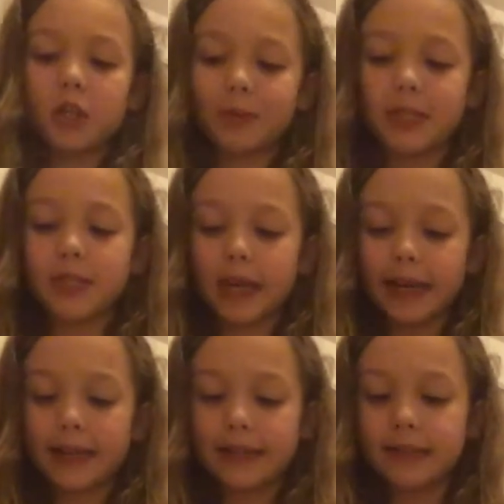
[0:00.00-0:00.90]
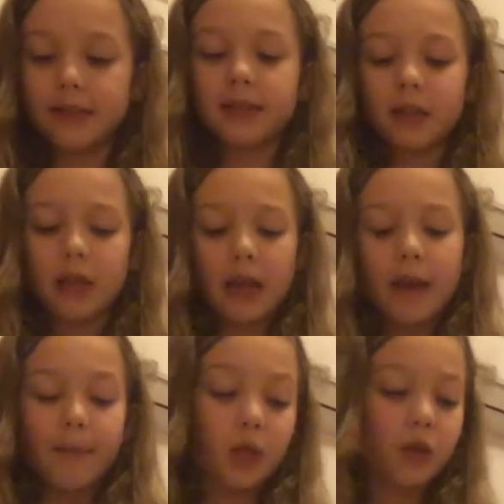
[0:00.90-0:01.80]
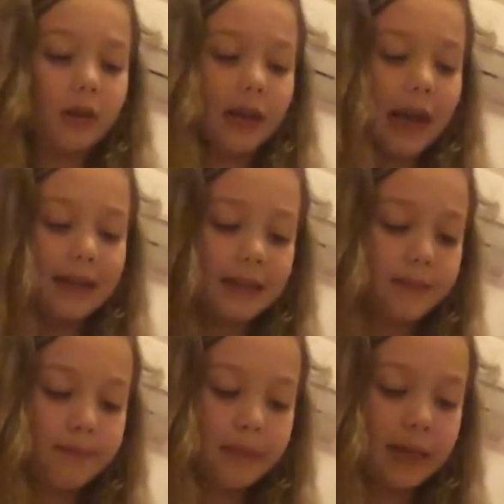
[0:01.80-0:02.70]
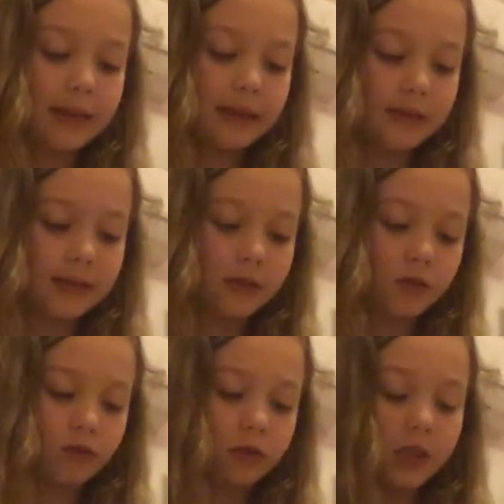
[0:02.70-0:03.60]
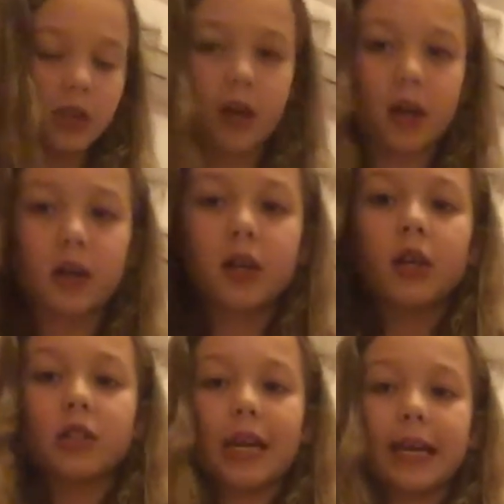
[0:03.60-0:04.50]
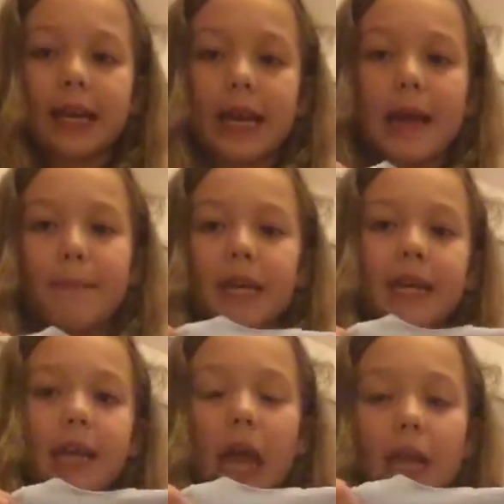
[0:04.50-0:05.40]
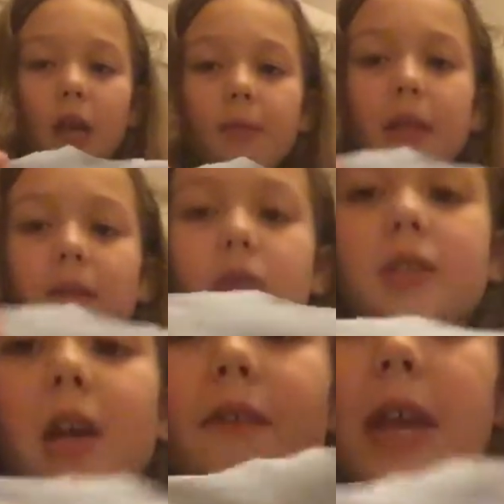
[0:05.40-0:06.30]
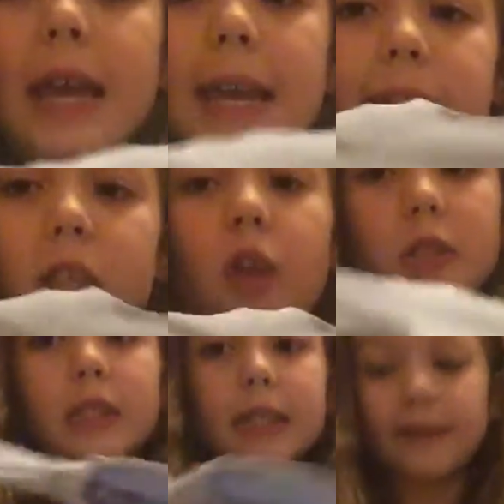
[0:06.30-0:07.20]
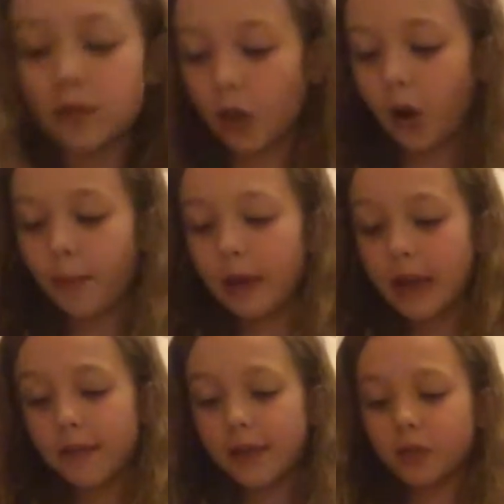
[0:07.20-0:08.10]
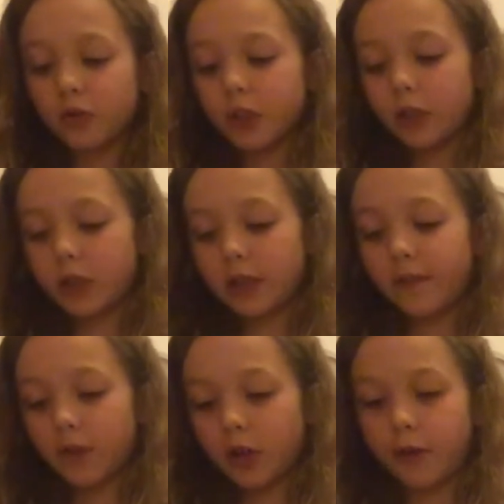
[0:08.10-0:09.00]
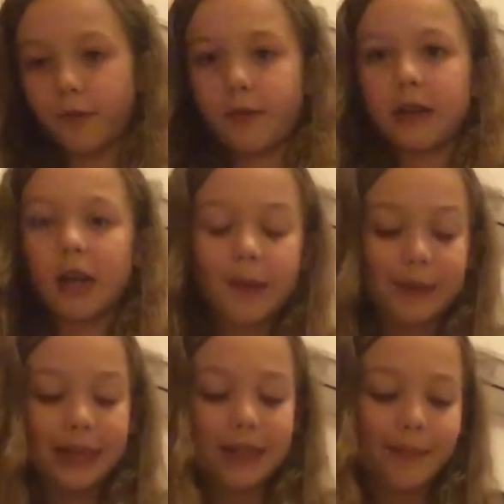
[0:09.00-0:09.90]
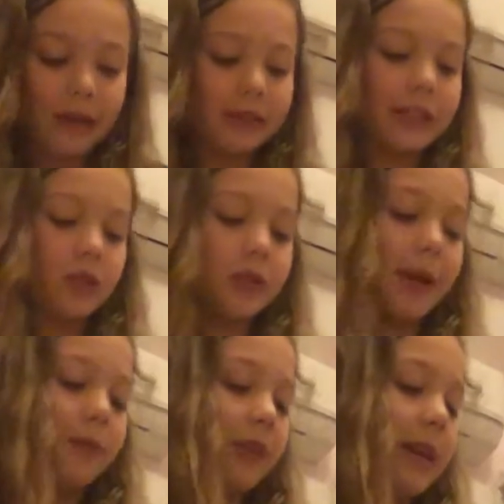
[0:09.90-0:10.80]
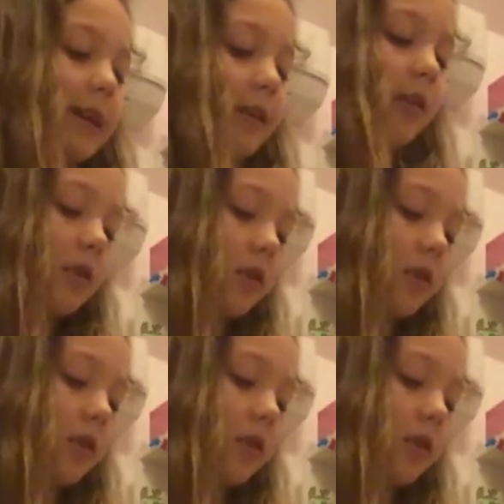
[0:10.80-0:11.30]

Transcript: goes with the jeggings, but you and the little star jacket, but it can go with other stuff. It's a long sleeve top that's also good if you're going climbing in the mountains or something,